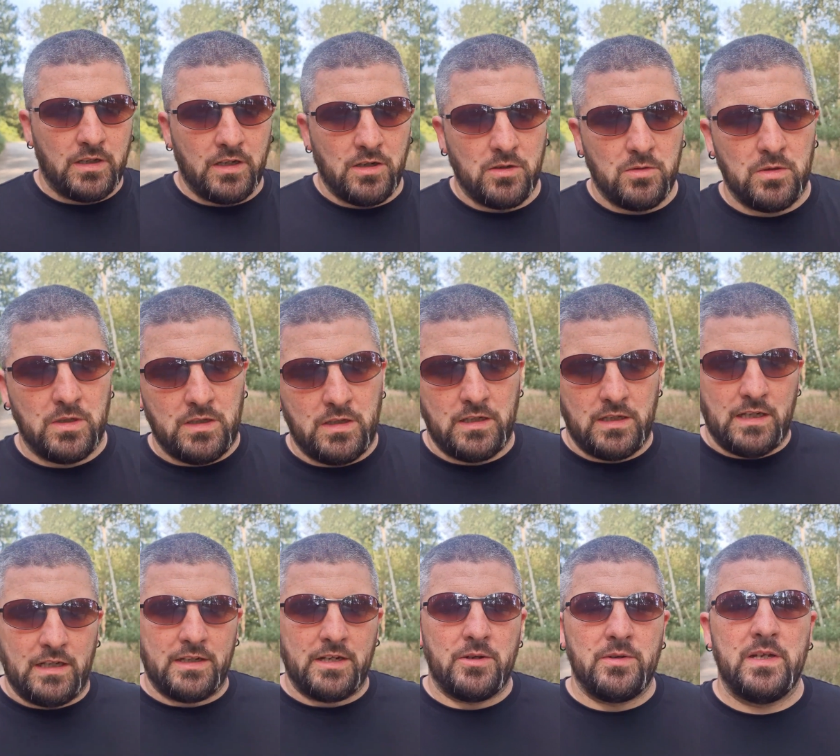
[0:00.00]
oh,
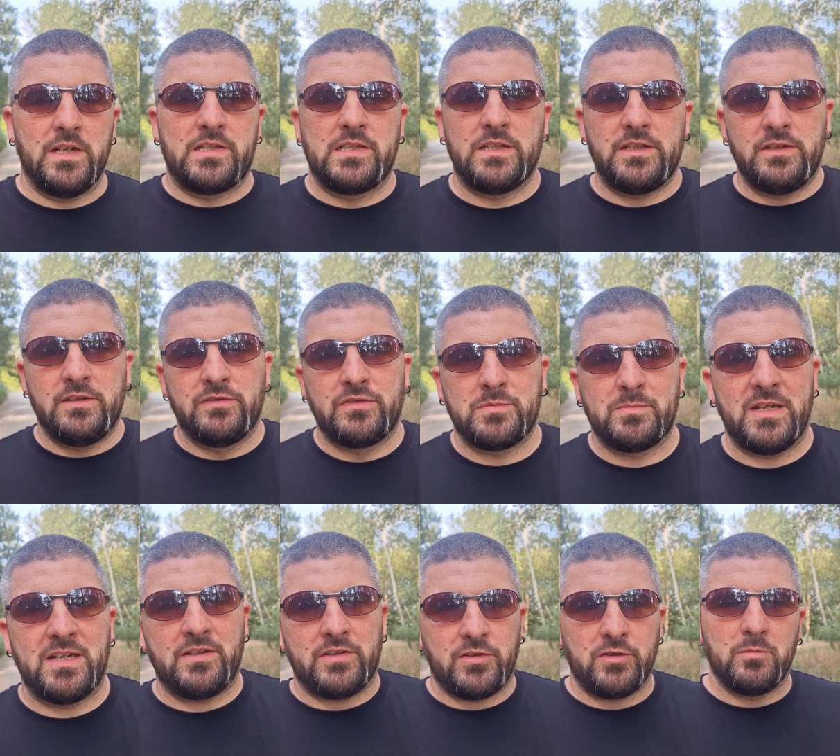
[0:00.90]
I noticed that you've
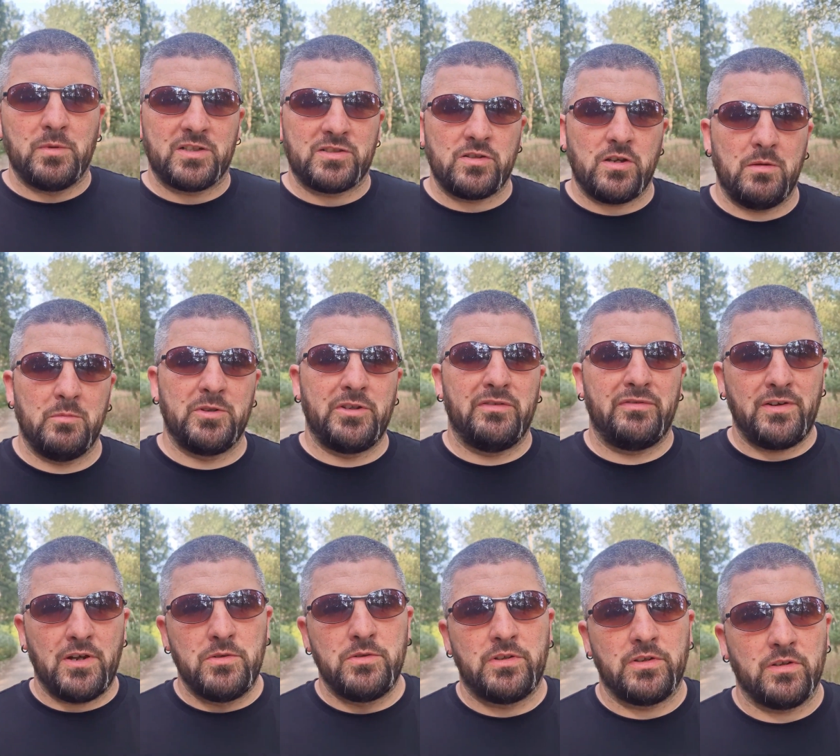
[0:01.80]
spent too much time on your
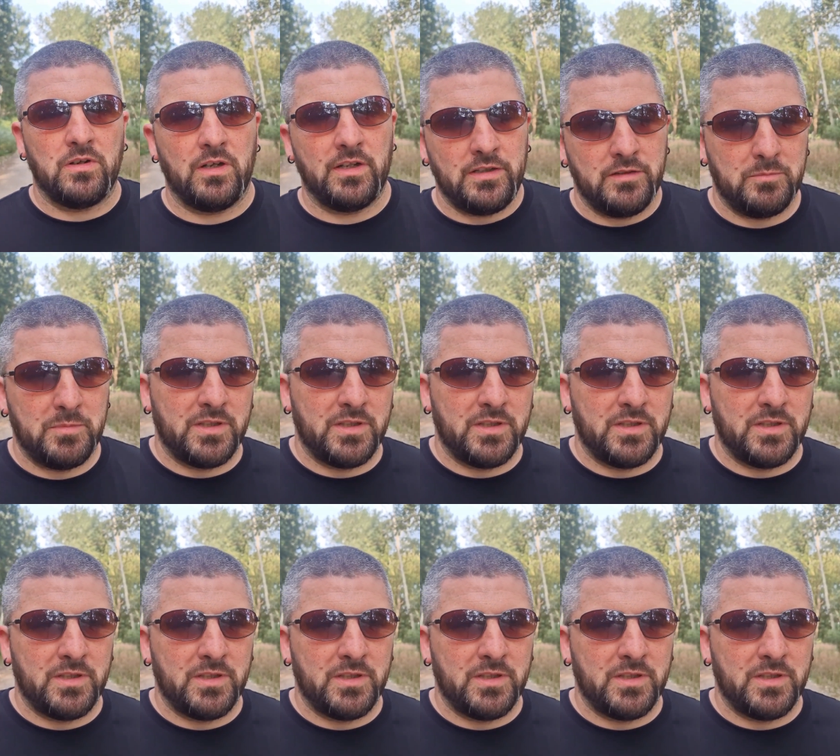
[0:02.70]
phone tonight.